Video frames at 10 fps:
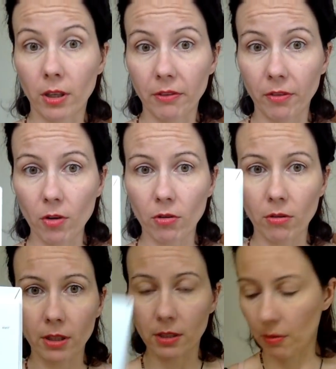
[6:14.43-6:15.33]
a
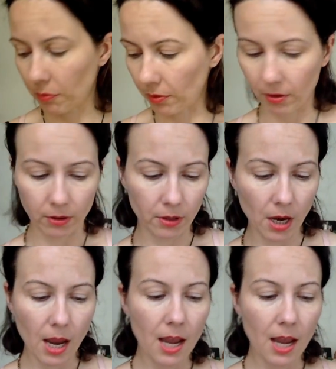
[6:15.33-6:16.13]
review at some point,